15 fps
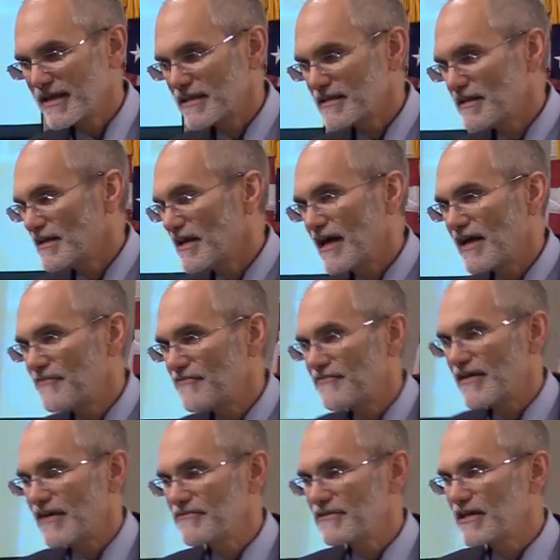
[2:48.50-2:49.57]
And uh,
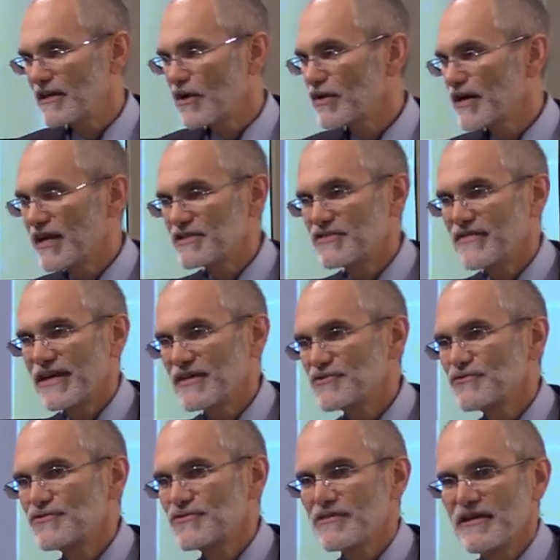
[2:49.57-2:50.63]
I get all kinds of
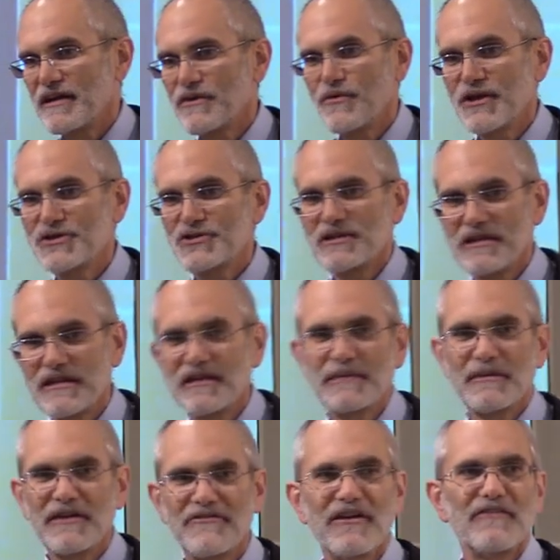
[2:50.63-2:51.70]
answers
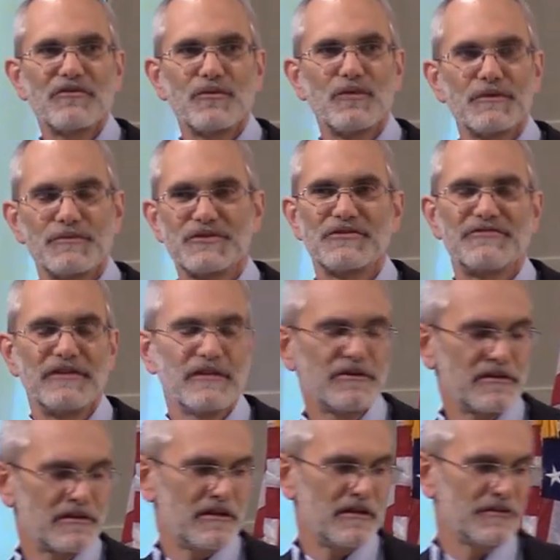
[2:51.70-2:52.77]
my favorite one was the
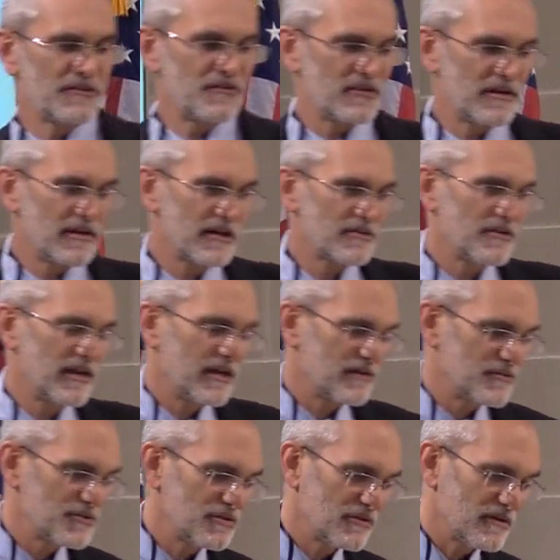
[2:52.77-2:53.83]
fellow that called and said, Dr.
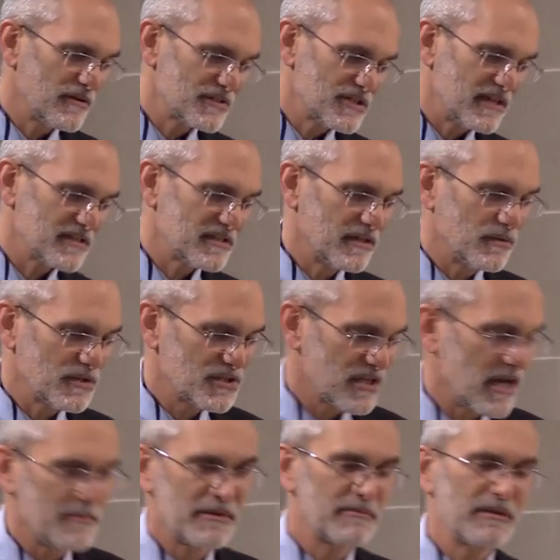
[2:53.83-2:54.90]
Anders, you're always asking what's
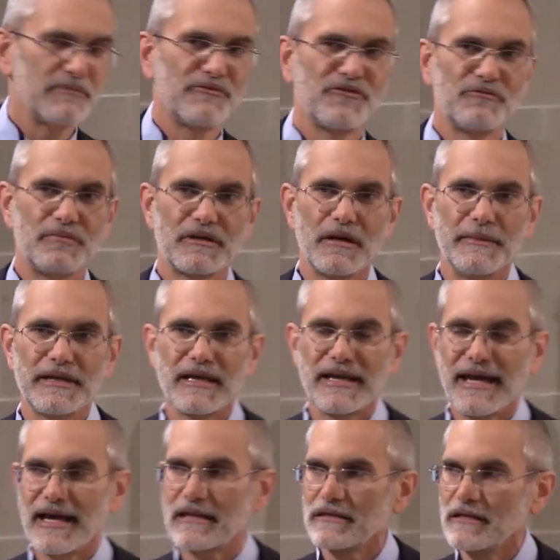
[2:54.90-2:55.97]
stopping people from becoming
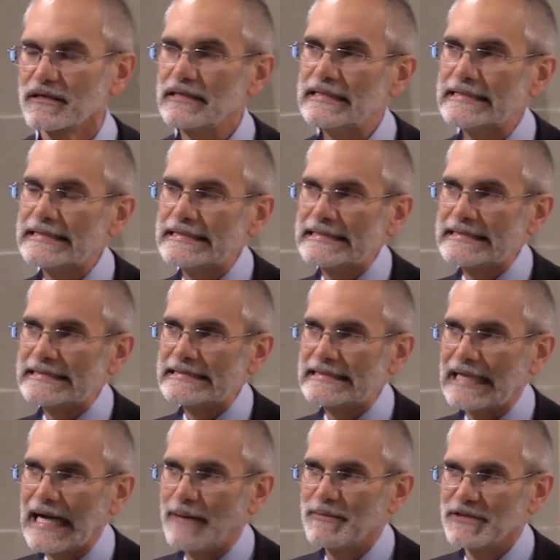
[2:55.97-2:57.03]
a Catholic.
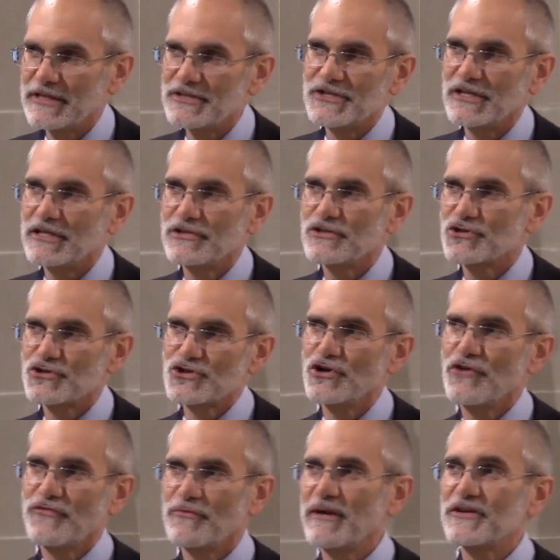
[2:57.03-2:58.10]
I was listening to your
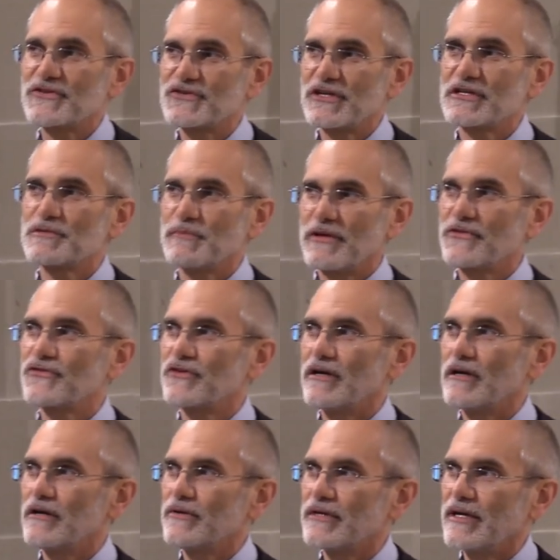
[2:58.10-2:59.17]
show for about six months
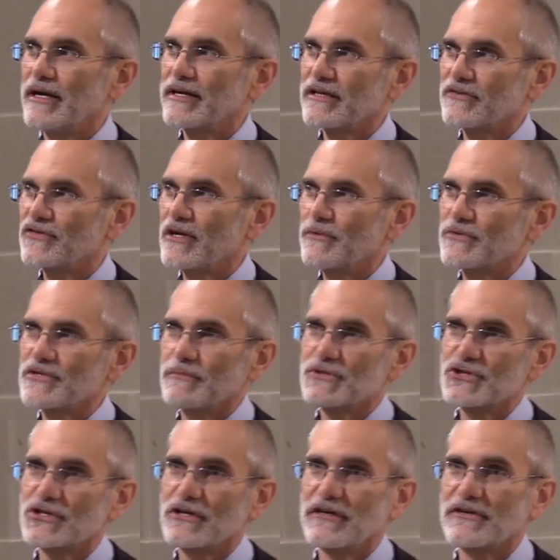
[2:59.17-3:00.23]
now, and I can say with
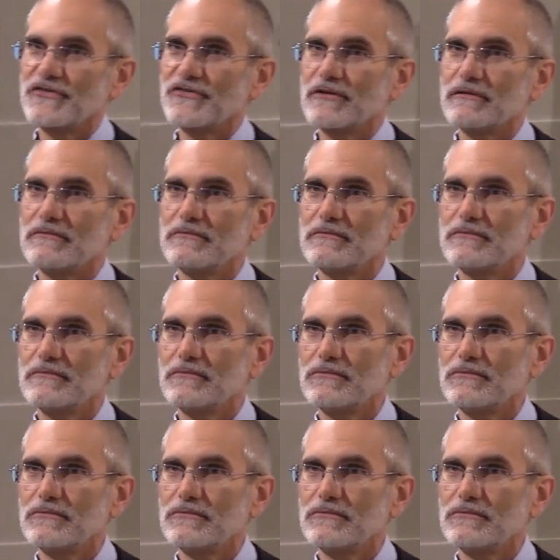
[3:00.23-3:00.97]
some assurance that